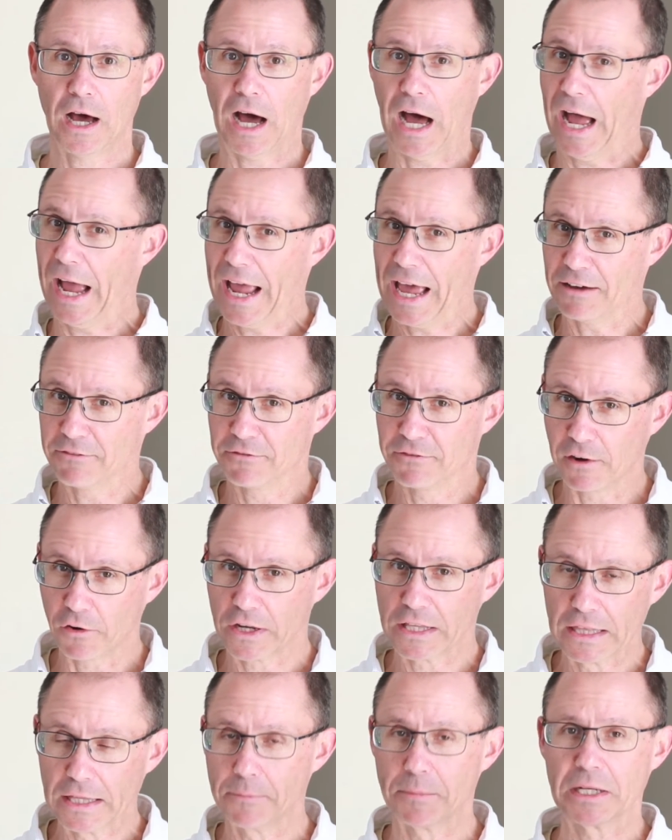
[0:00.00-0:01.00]
I have
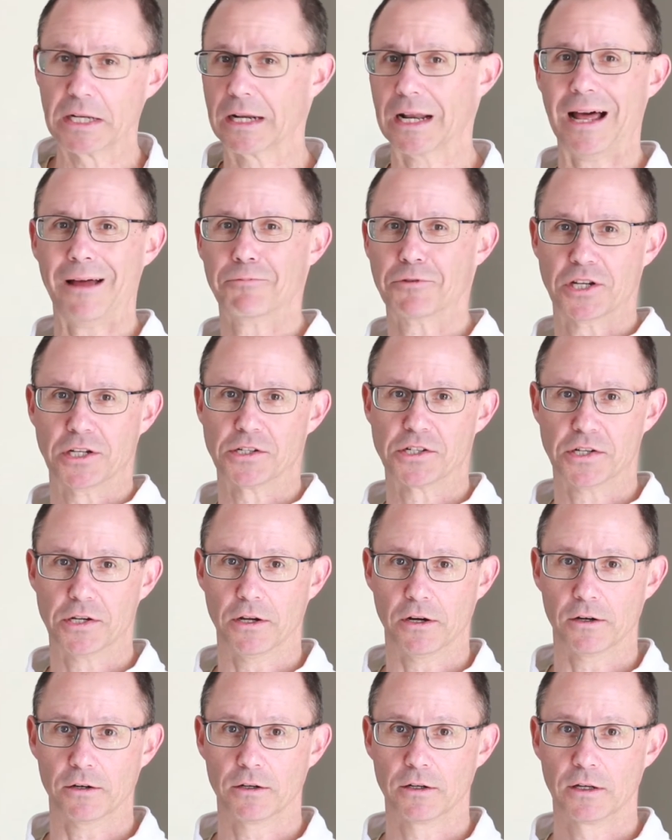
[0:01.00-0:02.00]
very limited options
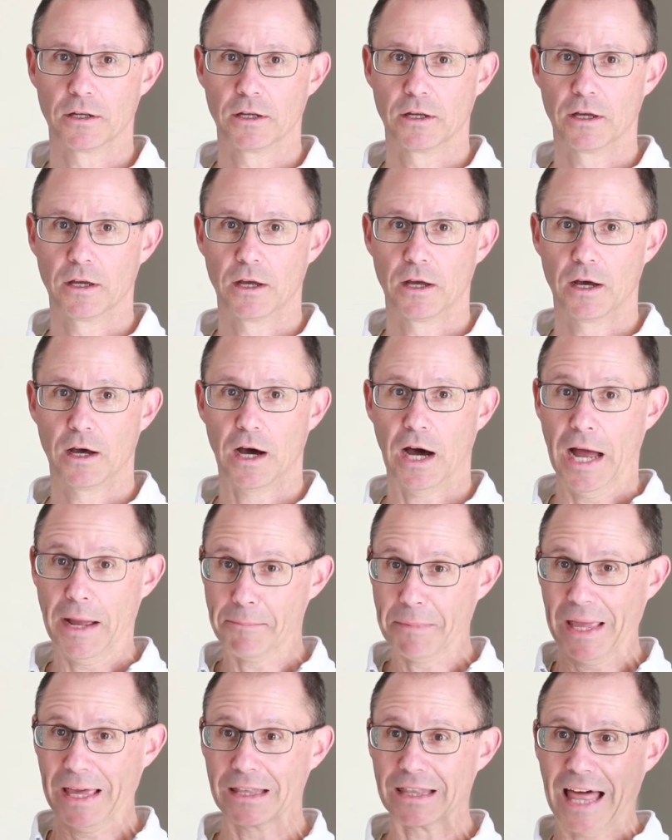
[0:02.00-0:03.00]
here. I
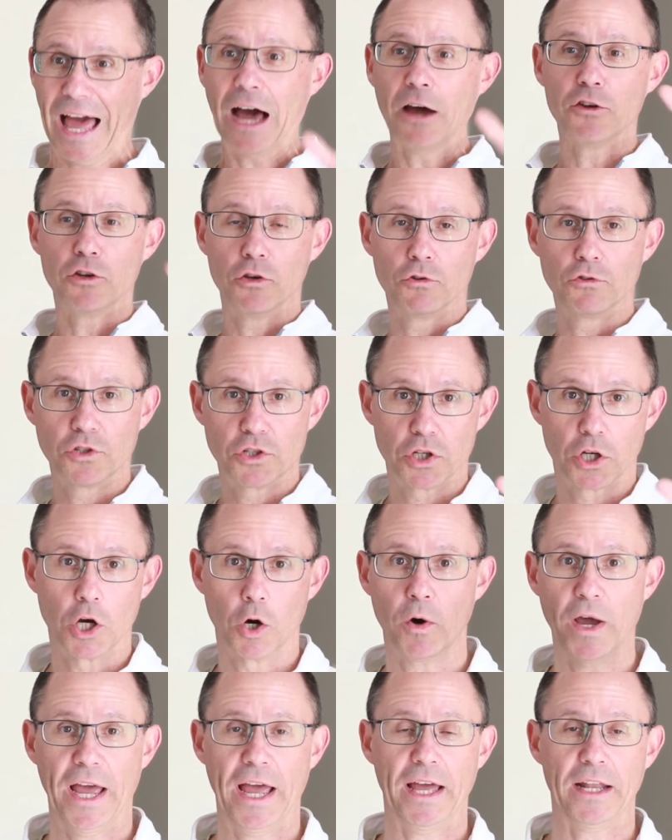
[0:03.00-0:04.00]
may allow you to
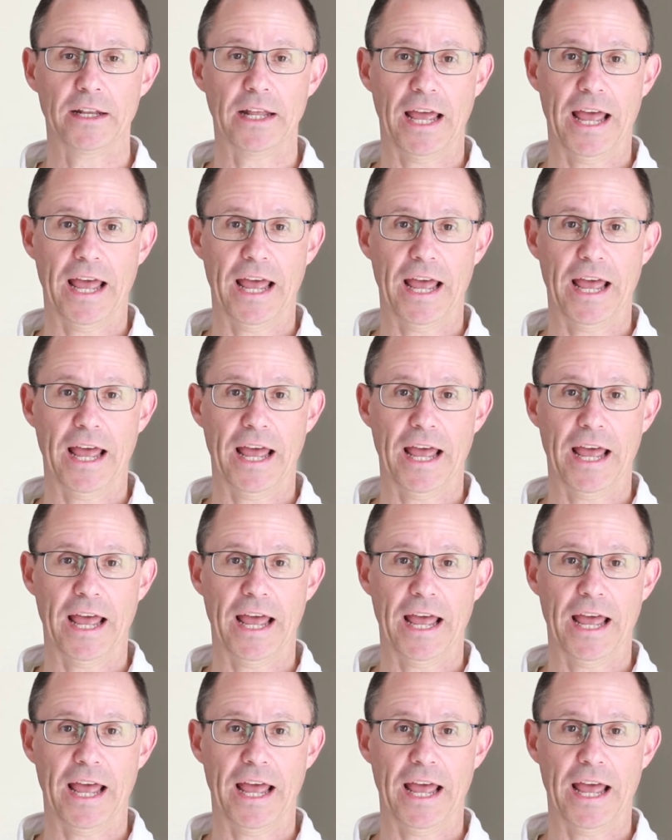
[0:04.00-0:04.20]
go ahead